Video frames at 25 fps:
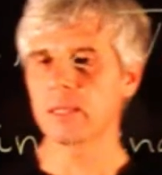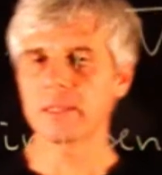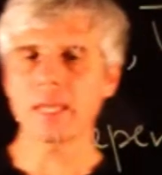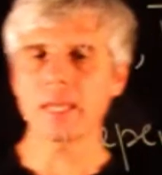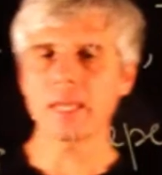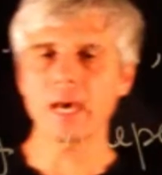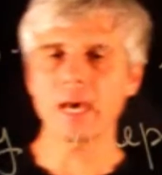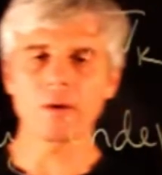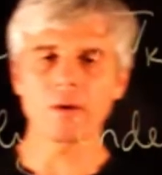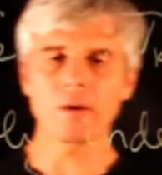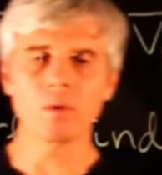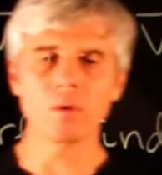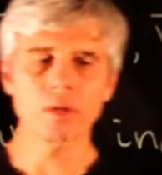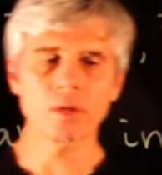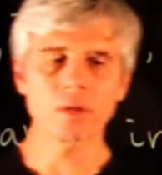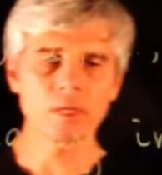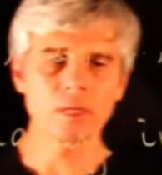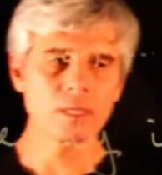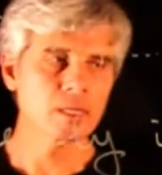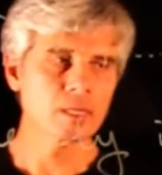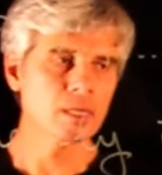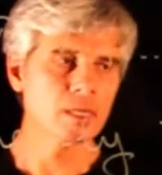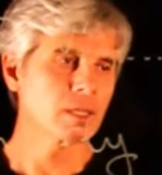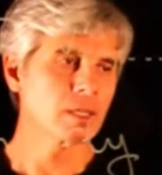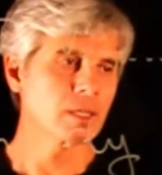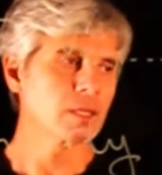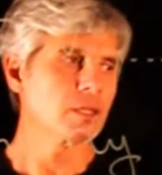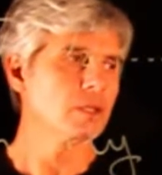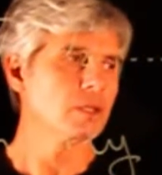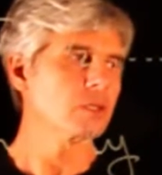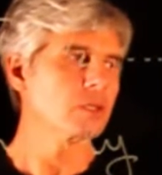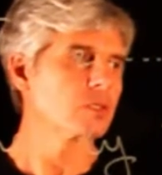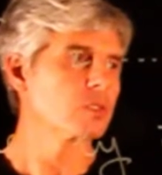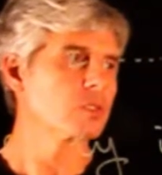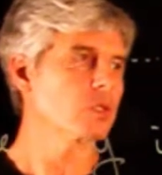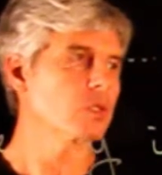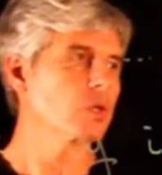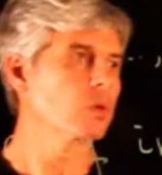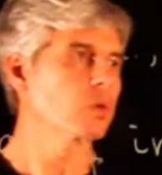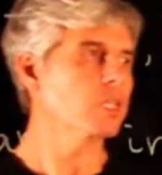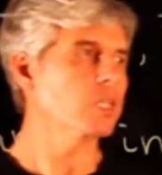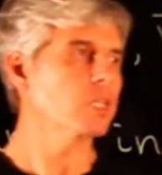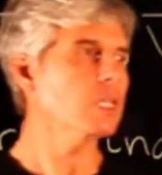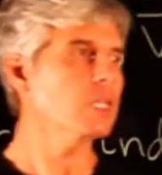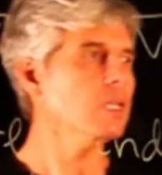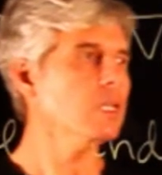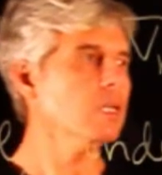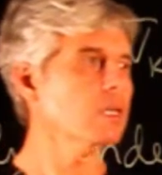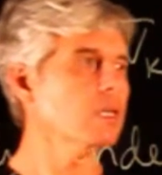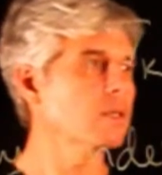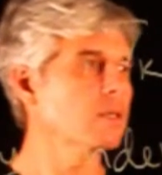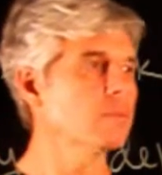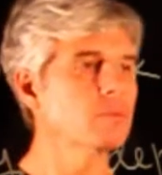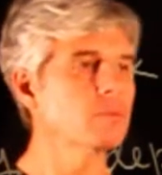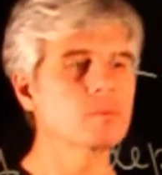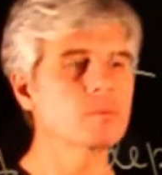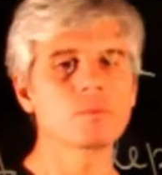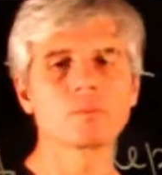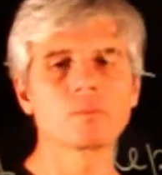Now, so here,